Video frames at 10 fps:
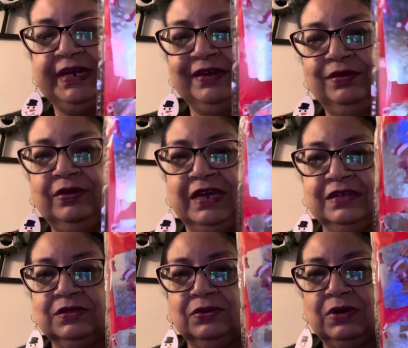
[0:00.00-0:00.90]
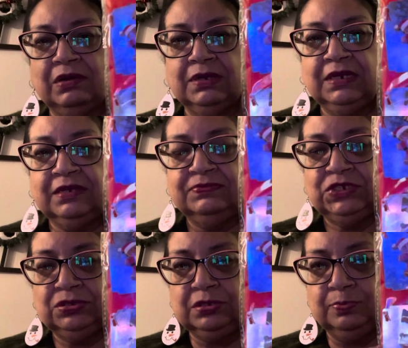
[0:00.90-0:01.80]
Now, you guys know how I love
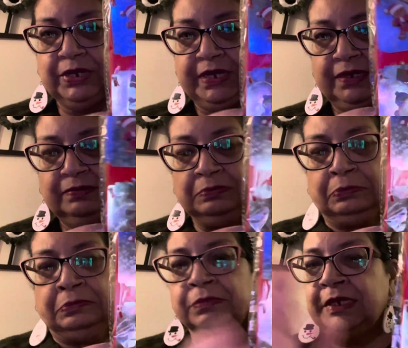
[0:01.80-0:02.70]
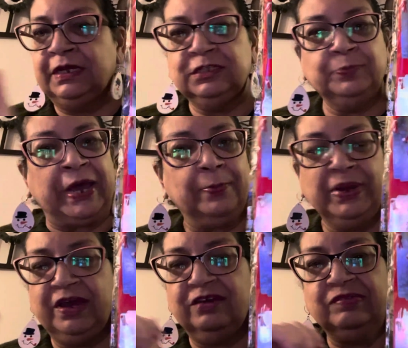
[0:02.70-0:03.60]
gingerbread, and it's
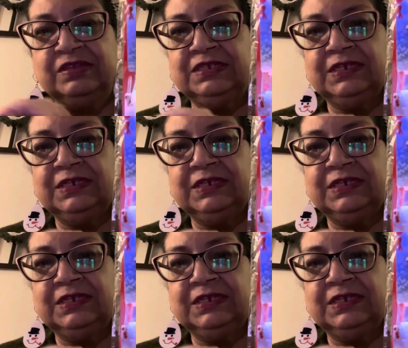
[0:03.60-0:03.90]
popping off this